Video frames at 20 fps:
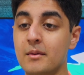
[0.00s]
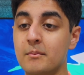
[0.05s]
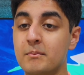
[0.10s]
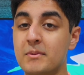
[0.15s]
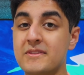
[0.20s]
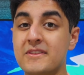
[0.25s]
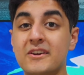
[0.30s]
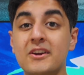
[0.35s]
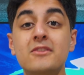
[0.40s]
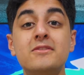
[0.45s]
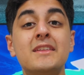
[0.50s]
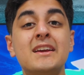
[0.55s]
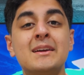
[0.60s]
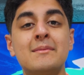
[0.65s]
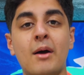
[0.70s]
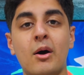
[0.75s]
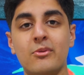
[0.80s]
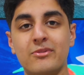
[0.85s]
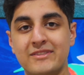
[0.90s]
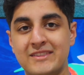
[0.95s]
But the good thing
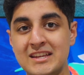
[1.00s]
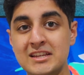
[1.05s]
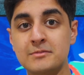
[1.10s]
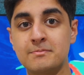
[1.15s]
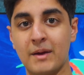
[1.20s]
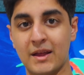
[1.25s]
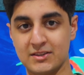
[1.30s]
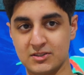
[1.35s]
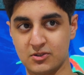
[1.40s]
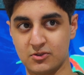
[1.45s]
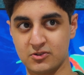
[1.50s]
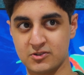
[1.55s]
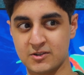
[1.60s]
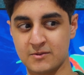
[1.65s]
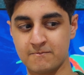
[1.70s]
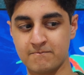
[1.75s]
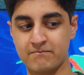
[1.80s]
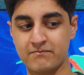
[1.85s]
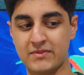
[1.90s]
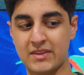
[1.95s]
about these pencils
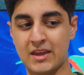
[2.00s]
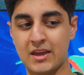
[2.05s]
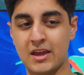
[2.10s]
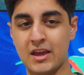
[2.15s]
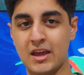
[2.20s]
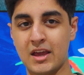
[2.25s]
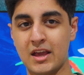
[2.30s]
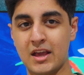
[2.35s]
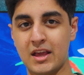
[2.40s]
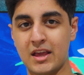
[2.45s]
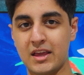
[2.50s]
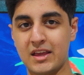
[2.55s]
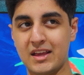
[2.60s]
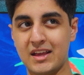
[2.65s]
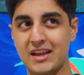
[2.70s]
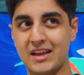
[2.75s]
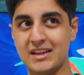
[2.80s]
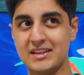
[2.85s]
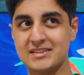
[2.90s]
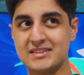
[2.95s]

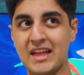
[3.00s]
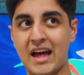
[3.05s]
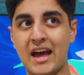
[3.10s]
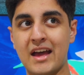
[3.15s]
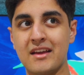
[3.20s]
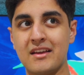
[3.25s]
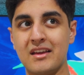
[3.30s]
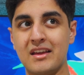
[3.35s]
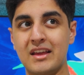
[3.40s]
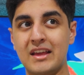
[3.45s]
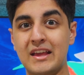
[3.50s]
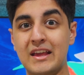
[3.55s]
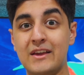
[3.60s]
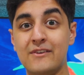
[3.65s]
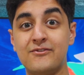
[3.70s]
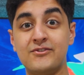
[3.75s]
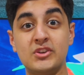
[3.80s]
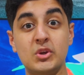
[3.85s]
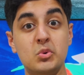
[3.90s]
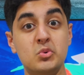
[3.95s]
is that
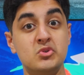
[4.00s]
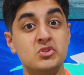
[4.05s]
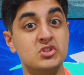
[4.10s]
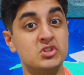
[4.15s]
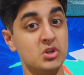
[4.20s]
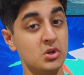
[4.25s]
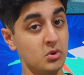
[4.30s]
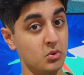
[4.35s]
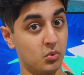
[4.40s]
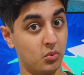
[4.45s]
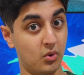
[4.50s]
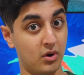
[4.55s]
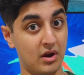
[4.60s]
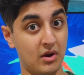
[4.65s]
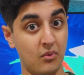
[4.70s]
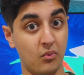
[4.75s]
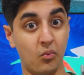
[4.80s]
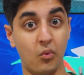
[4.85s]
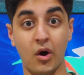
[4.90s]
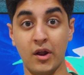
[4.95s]
if you do
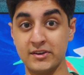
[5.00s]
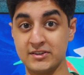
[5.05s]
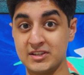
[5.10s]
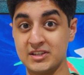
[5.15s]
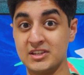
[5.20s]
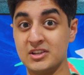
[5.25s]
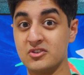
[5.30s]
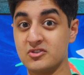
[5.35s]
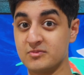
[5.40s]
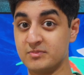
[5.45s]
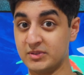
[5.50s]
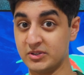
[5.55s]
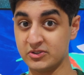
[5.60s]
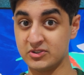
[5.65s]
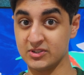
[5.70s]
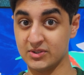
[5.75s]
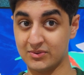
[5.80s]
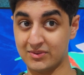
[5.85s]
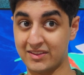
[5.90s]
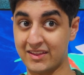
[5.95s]
want to use
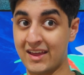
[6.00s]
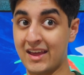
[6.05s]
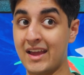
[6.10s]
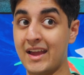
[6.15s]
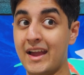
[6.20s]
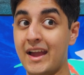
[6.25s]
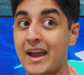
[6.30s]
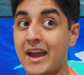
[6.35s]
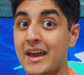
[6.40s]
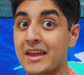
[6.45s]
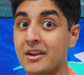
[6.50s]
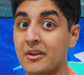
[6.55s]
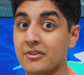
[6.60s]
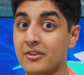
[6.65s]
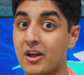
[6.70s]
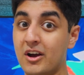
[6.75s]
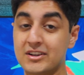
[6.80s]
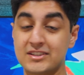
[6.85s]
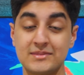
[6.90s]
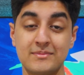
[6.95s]
Bluetooth and
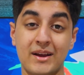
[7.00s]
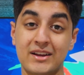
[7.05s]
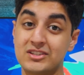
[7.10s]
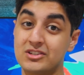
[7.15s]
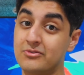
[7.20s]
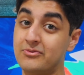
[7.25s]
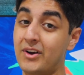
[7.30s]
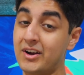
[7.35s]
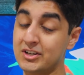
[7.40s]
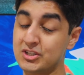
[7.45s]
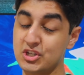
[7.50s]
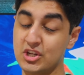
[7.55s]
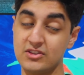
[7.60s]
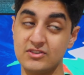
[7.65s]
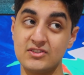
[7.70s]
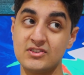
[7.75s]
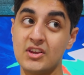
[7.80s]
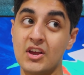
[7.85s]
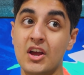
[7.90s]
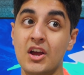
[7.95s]
unlock some extra
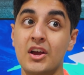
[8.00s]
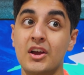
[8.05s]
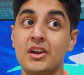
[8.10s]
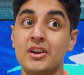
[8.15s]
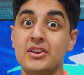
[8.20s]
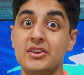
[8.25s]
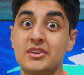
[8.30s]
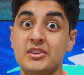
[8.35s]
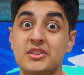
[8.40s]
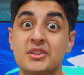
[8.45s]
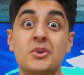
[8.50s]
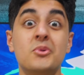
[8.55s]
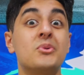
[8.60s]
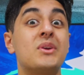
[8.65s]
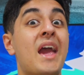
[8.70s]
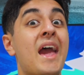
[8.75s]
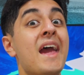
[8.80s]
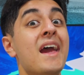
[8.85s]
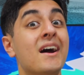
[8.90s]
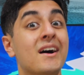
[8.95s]
functions, you
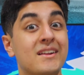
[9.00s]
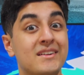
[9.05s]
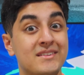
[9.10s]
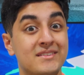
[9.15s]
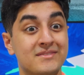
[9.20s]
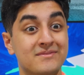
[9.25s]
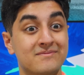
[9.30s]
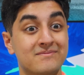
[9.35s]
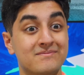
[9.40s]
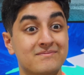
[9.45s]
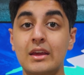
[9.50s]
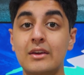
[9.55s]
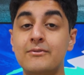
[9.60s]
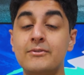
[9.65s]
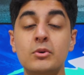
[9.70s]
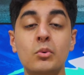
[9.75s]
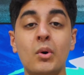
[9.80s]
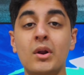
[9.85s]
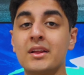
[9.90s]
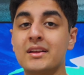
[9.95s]
can. If
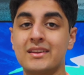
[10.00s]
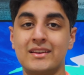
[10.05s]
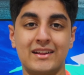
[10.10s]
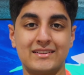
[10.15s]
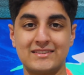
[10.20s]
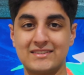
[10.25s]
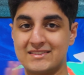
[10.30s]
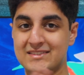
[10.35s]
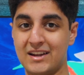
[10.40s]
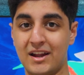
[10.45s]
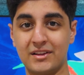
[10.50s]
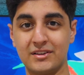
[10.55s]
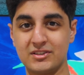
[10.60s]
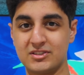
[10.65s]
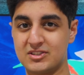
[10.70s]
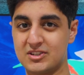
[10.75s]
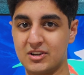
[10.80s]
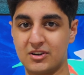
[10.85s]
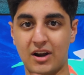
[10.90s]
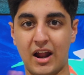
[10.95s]
you want to connect the
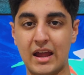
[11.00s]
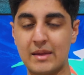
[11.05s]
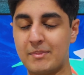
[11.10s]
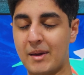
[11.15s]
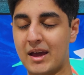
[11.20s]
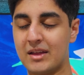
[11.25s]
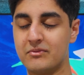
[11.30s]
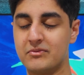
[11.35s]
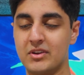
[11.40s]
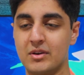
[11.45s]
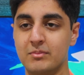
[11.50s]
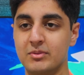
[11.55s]
stylus to your iPad via